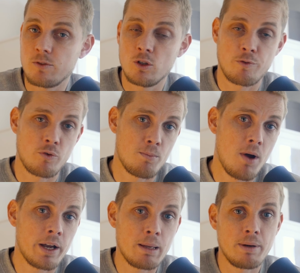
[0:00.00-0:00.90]
If you do it for a
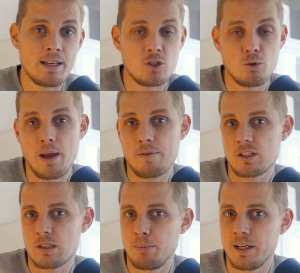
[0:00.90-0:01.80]
marketplace, you may have to
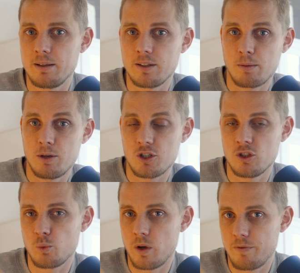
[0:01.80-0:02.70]
split the
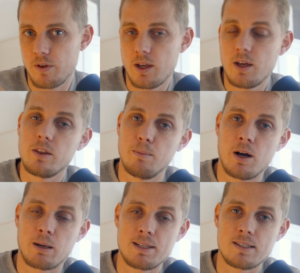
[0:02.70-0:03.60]
commissions with the
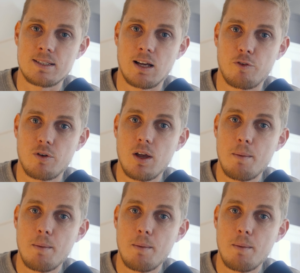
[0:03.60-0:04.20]
marketplace itself.